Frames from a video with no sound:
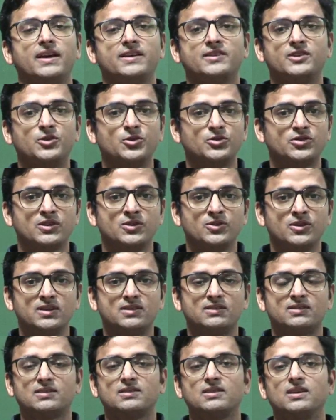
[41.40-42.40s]
execution
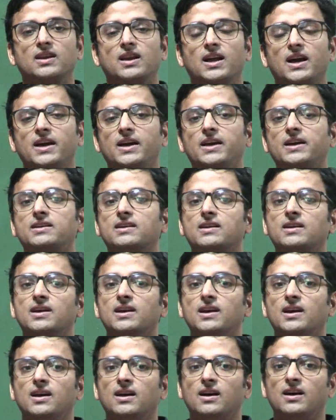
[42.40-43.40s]
units like
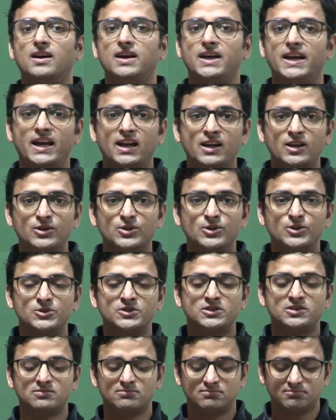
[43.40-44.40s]

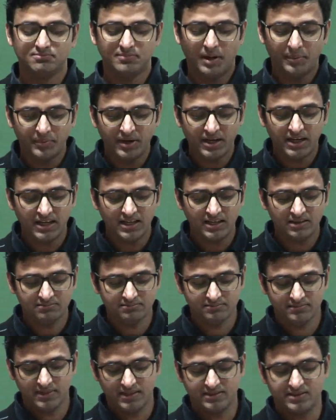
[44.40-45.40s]
ALUs, memory,
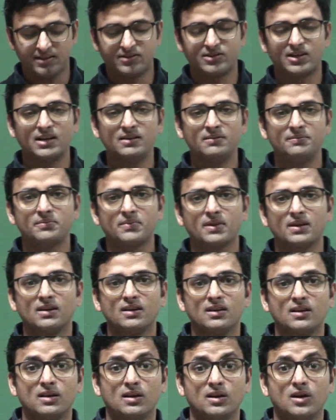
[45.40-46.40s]
etc.
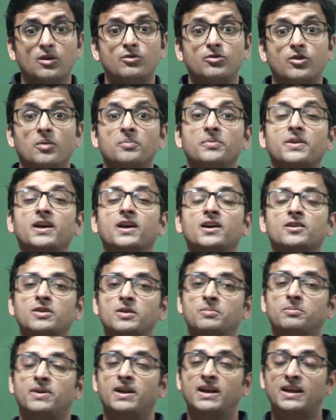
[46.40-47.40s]
From there
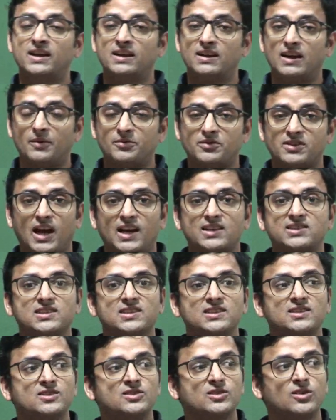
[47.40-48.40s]
we bring
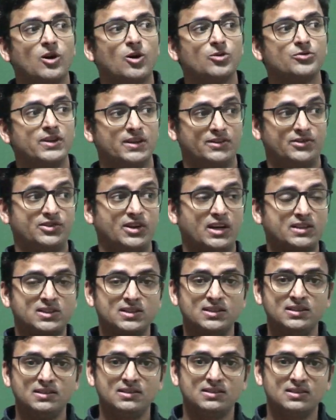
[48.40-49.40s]
abstractions of
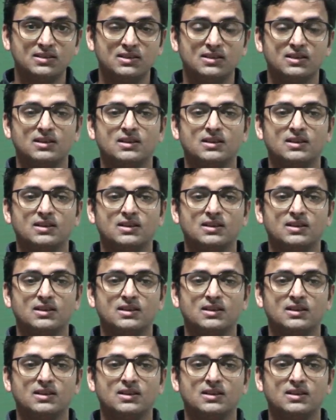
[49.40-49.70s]
instructions,